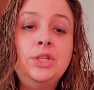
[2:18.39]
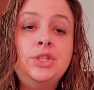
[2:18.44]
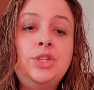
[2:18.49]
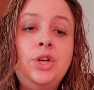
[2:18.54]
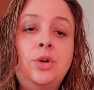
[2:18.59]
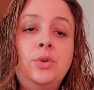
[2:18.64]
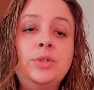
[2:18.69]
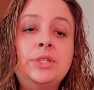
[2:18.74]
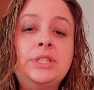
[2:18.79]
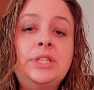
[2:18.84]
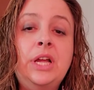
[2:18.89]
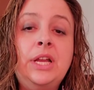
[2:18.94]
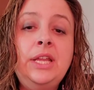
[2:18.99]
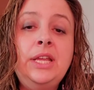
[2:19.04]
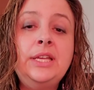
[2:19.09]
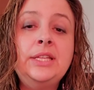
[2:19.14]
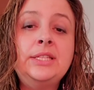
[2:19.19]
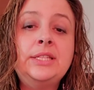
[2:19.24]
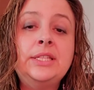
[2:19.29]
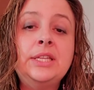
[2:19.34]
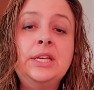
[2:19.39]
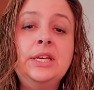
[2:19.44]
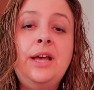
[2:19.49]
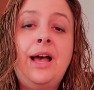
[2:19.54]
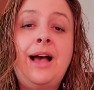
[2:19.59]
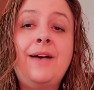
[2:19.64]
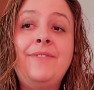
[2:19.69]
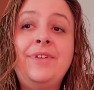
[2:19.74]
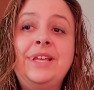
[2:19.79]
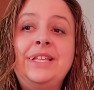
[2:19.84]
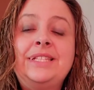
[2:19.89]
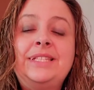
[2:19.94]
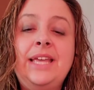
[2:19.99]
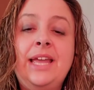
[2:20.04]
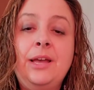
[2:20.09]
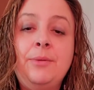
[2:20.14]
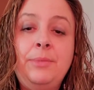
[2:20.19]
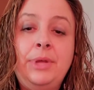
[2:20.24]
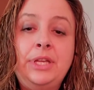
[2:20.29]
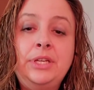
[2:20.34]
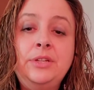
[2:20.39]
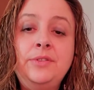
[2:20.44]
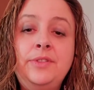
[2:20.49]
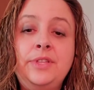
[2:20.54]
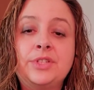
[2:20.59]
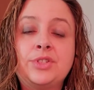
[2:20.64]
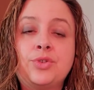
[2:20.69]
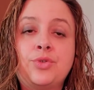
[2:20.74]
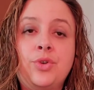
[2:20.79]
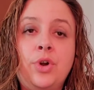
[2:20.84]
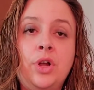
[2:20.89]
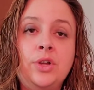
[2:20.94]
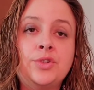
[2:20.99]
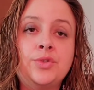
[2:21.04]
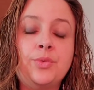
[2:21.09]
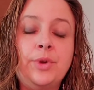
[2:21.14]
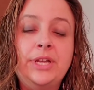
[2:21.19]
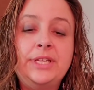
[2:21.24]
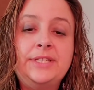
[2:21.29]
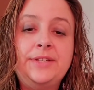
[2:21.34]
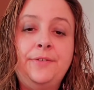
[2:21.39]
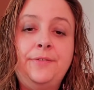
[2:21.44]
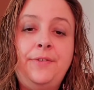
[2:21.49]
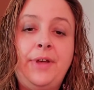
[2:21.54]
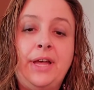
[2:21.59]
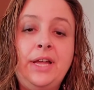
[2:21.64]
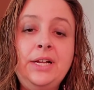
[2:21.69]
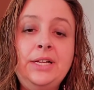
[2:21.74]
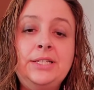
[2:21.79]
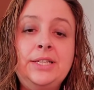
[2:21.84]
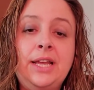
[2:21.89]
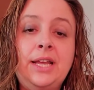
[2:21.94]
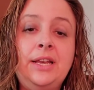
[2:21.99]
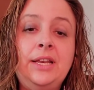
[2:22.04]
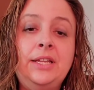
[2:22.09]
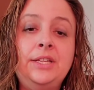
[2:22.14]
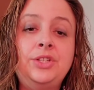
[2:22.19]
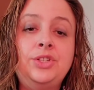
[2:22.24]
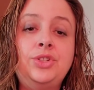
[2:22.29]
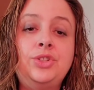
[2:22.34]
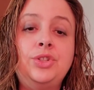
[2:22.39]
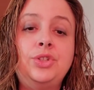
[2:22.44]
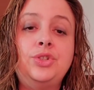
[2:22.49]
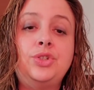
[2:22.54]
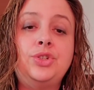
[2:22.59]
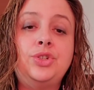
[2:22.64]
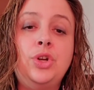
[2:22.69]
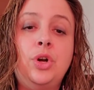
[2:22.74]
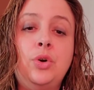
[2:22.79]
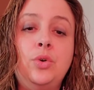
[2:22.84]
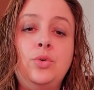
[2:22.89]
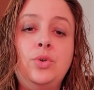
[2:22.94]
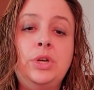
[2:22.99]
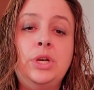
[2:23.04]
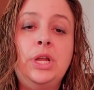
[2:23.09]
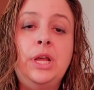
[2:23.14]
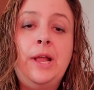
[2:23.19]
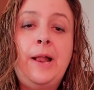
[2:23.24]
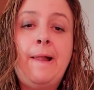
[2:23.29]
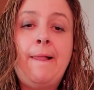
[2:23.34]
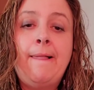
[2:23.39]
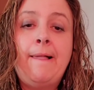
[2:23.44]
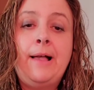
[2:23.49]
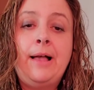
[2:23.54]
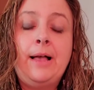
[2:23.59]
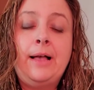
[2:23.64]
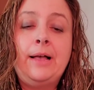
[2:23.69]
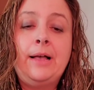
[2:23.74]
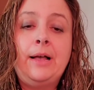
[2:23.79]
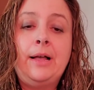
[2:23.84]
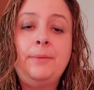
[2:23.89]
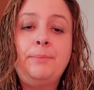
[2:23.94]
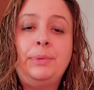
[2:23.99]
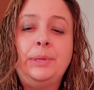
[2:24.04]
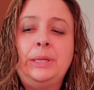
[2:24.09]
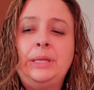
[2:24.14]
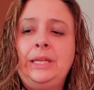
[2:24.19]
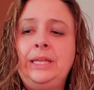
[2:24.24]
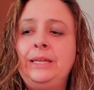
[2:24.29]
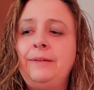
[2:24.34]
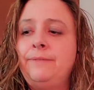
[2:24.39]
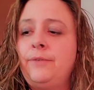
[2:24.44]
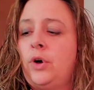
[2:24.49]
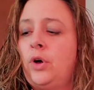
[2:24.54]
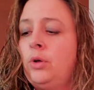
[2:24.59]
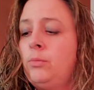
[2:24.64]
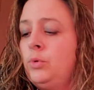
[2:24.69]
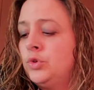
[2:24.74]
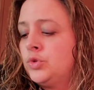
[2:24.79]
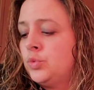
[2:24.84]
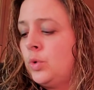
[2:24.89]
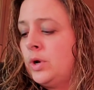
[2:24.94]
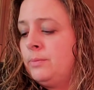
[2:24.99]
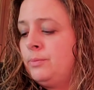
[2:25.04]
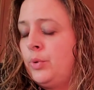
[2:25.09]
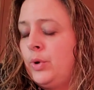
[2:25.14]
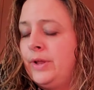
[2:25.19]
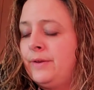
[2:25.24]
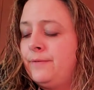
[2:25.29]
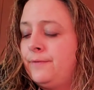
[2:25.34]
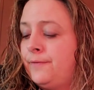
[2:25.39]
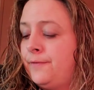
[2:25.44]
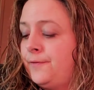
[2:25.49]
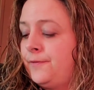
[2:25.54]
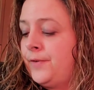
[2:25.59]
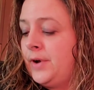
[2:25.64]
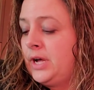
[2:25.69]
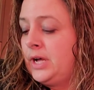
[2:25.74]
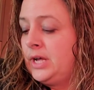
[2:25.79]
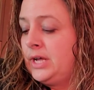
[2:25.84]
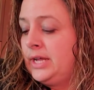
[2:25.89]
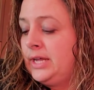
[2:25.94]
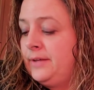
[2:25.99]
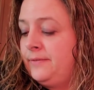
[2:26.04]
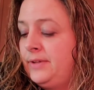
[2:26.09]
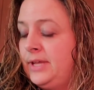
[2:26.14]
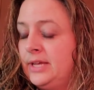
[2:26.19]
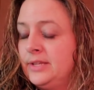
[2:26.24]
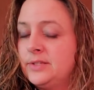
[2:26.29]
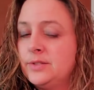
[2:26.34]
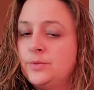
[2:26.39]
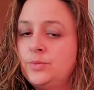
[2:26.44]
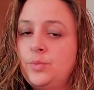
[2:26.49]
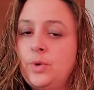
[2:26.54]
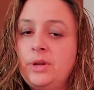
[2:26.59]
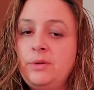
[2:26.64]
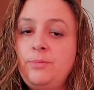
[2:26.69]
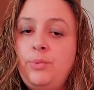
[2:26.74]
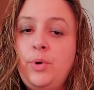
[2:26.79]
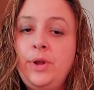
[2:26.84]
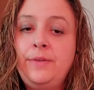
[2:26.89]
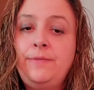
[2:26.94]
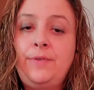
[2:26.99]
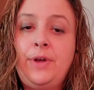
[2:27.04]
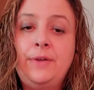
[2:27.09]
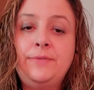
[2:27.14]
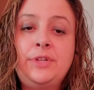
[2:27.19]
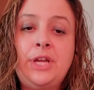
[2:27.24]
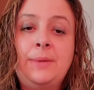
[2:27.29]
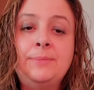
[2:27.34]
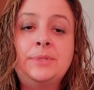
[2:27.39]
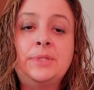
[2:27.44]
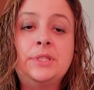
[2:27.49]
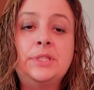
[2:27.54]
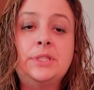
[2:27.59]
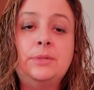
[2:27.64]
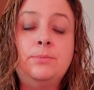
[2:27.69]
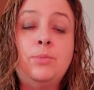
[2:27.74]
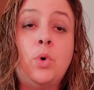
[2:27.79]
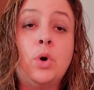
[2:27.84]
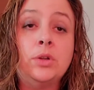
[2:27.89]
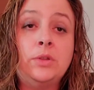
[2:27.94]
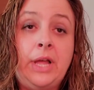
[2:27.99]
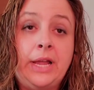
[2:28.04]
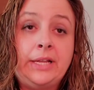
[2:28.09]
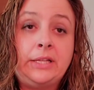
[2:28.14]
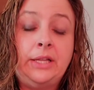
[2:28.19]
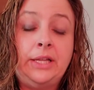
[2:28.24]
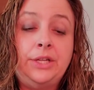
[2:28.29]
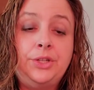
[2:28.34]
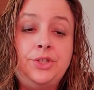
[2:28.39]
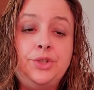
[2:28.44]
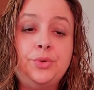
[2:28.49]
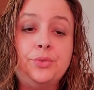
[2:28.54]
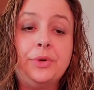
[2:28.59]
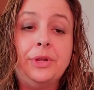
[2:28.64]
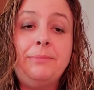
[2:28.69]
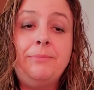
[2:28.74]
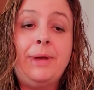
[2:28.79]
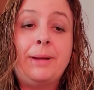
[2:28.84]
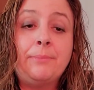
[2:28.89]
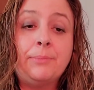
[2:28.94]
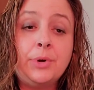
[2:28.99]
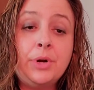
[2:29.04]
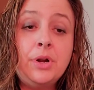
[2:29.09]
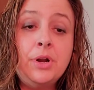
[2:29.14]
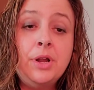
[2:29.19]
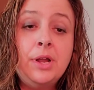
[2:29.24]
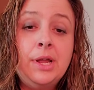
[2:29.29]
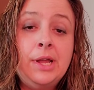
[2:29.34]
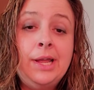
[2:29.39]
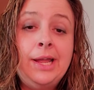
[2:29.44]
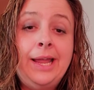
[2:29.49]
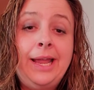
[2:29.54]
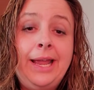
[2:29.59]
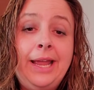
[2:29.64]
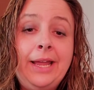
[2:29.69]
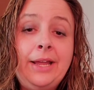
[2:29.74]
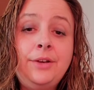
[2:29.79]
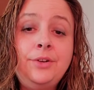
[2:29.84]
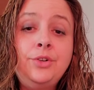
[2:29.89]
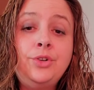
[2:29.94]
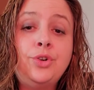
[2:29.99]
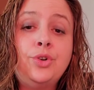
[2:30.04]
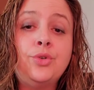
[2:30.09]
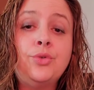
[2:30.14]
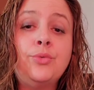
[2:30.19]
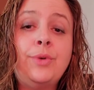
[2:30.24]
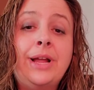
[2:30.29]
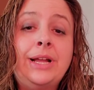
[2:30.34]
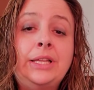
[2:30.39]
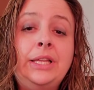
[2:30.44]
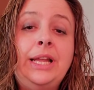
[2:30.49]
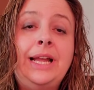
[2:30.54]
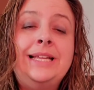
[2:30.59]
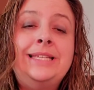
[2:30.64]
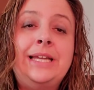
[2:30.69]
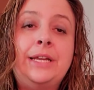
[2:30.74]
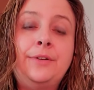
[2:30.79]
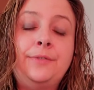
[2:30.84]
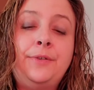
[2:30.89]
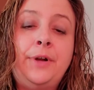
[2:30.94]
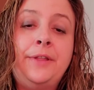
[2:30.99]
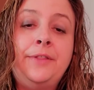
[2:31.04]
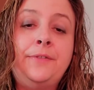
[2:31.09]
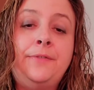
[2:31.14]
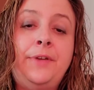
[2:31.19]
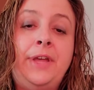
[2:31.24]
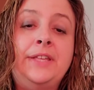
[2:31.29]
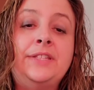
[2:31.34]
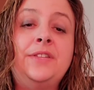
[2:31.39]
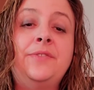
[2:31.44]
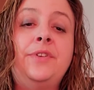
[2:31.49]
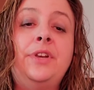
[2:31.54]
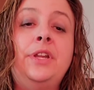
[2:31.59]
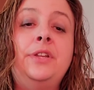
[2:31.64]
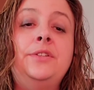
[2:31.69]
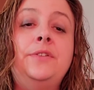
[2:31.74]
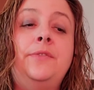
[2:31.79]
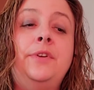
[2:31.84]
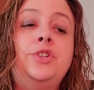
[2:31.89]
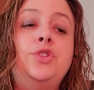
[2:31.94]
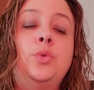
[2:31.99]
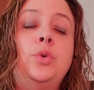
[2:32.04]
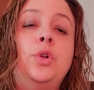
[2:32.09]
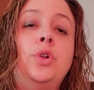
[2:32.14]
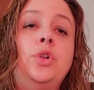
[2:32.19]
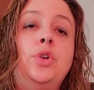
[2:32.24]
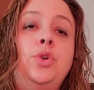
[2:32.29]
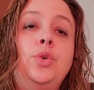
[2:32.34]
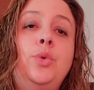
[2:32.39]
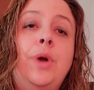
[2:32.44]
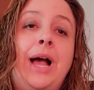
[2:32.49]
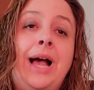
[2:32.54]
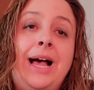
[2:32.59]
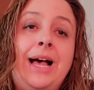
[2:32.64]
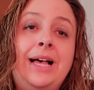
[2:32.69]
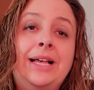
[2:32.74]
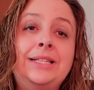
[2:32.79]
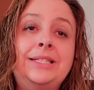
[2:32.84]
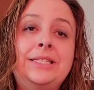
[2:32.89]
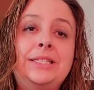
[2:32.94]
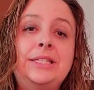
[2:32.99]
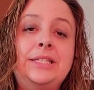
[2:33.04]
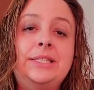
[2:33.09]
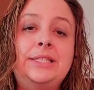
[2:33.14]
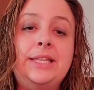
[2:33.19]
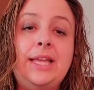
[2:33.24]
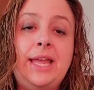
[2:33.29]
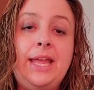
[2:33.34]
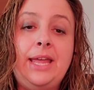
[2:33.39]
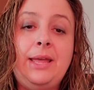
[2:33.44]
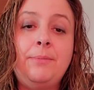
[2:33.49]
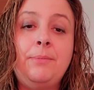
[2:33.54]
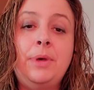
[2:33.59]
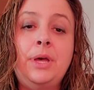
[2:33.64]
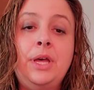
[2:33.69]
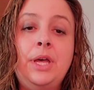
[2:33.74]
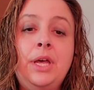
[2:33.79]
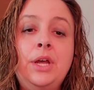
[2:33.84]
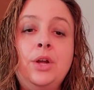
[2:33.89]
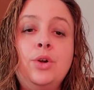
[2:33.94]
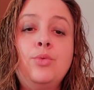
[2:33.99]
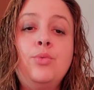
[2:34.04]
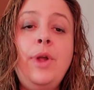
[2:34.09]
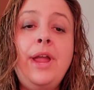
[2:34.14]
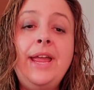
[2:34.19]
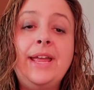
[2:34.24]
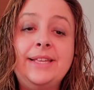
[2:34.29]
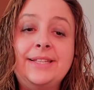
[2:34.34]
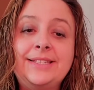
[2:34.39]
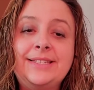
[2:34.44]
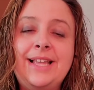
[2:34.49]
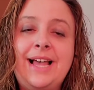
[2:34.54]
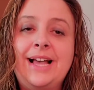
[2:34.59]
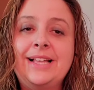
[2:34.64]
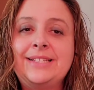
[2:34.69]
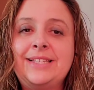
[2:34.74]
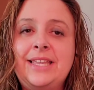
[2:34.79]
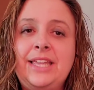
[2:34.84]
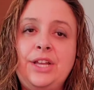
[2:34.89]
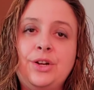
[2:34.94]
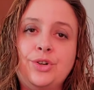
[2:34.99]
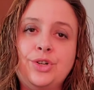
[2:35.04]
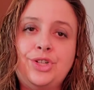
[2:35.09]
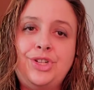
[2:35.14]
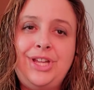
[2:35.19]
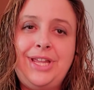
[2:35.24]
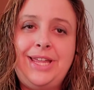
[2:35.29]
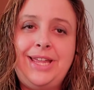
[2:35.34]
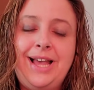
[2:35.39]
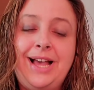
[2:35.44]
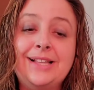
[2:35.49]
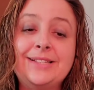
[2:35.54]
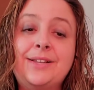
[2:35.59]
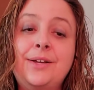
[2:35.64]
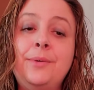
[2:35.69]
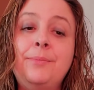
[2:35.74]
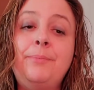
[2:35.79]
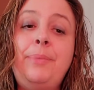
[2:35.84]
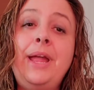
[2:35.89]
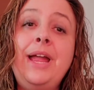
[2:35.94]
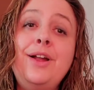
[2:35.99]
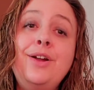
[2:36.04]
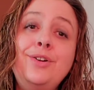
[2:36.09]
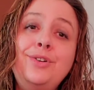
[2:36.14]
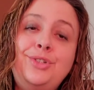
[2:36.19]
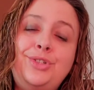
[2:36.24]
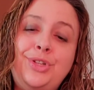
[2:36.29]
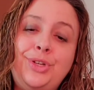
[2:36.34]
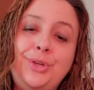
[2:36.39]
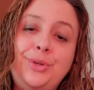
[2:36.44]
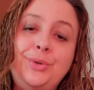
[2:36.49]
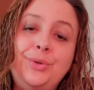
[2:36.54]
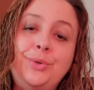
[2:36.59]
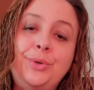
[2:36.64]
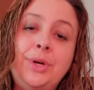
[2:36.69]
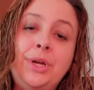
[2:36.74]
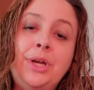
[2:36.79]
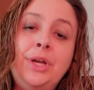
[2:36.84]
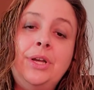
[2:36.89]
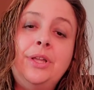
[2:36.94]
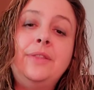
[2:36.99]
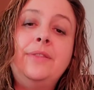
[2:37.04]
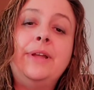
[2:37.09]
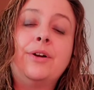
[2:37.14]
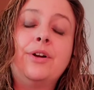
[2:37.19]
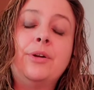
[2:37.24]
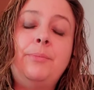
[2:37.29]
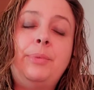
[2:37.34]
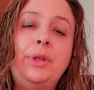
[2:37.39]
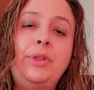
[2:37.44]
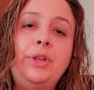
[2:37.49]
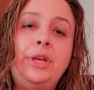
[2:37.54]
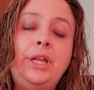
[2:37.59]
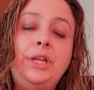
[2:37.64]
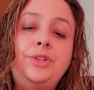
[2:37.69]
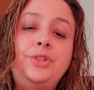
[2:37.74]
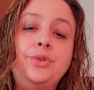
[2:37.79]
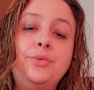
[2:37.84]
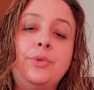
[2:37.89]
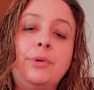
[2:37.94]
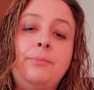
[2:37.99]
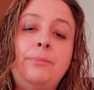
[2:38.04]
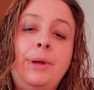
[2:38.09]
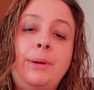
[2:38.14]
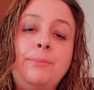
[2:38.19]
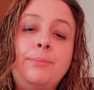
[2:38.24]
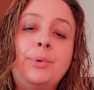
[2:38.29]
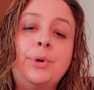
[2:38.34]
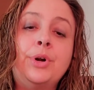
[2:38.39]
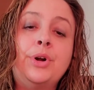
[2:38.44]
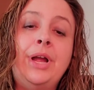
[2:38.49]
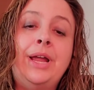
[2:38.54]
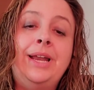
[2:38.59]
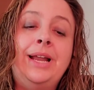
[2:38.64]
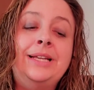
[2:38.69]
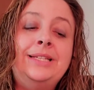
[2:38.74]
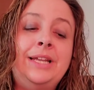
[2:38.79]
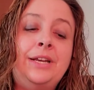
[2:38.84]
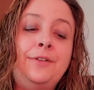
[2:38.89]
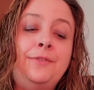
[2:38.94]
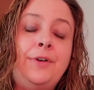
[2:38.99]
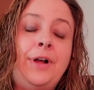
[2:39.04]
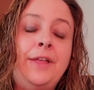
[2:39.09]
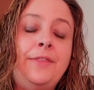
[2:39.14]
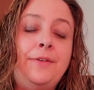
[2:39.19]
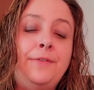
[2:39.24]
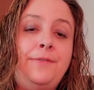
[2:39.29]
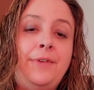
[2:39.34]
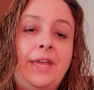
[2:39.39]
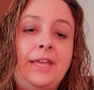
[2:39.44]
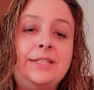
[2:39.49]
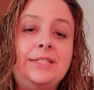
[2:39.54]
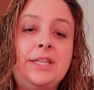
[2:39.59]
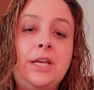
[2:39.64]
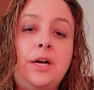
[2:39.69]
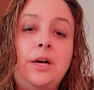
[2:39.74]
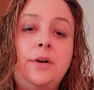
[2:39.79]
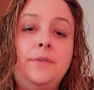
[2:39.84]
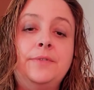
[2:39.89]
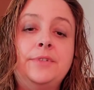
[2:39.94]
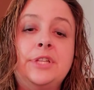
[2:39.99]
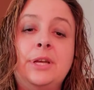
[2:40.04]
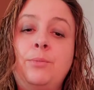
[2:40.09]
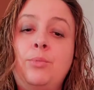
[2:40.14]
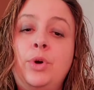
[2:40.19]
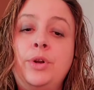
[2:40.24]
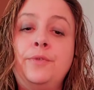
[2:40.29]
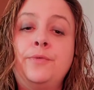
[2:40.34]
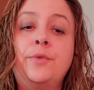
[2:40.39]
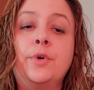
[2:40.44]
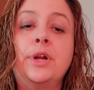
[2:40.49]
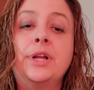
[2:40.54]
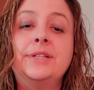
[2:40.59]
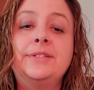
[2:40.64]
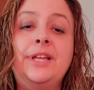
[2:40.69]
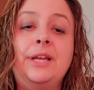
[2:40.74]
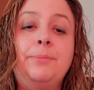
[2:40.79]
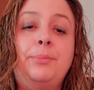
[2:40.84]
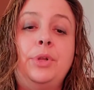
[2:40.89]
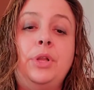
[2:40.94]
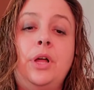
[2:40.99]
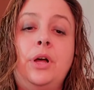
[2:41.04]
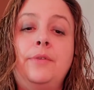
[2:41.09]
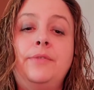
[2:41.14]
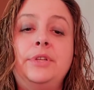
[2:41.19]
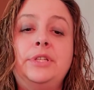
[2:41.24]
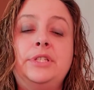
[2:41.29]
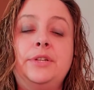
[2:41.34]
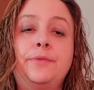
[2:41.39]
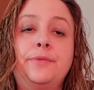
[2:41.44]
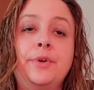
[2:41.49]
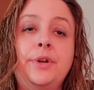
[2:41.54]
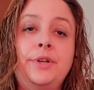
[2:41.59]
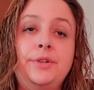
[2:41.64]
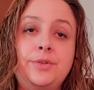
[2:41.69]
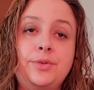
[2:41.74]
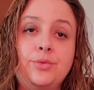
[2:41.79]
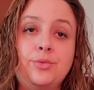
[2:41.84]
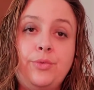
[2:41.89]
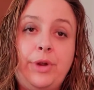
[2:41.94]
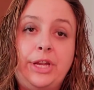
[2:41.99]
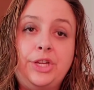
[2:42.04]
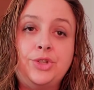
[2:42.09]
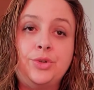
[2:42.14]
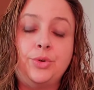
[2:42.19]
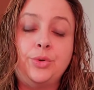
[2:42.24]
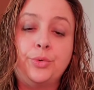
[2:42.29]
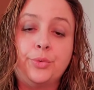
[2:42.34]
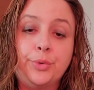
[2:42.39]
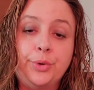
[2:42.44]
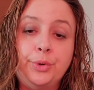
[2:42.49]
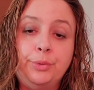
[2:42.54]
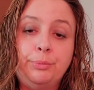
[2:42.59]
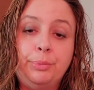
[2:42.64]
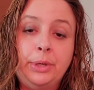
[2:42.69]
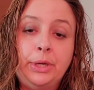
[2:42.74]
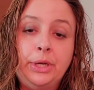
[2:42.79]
So studies have examined this cross-race effect, and it's shown, I believe, almost 1.5 times more likely to remember and correctly identify the face of an individual who has the same race as he or she, as compared to their ability to remember and identify the face of someone, for example, of a different racial group.